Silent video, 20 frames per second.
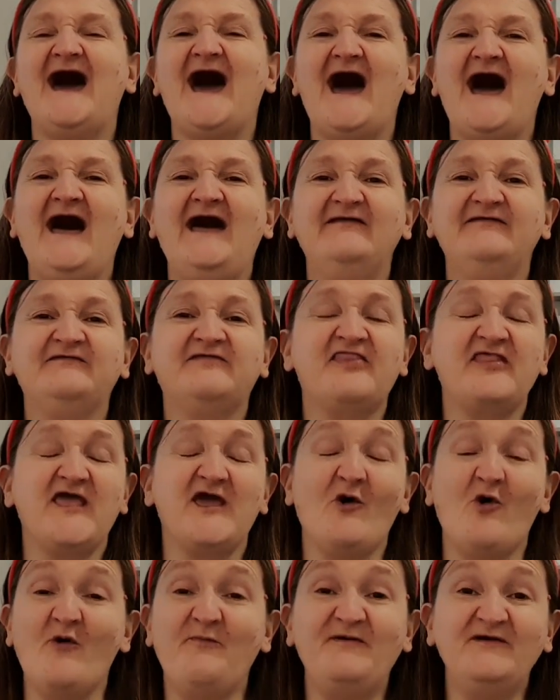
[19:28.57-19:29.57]
And
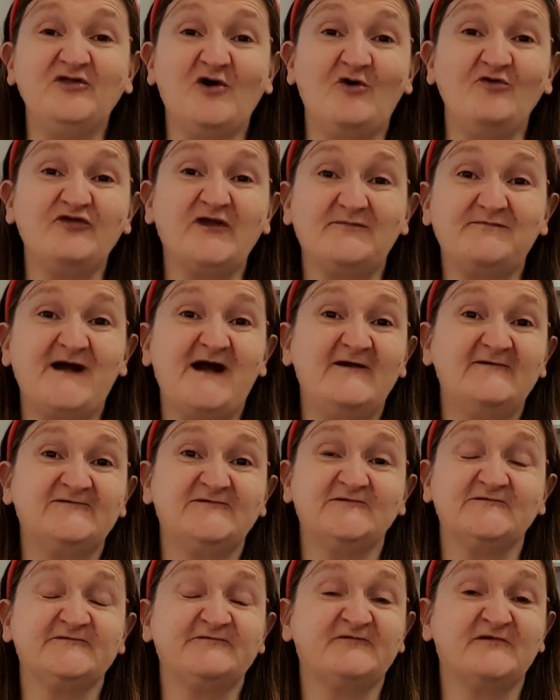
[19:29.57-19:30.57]
we open all their
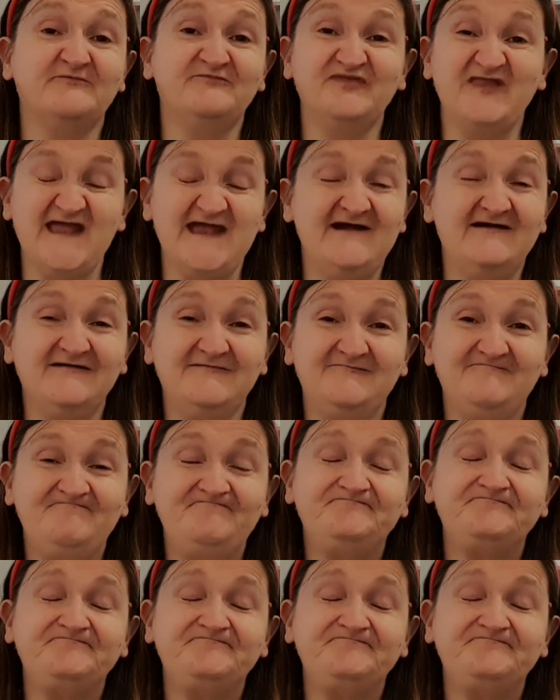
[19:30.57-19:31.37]
parcels from there.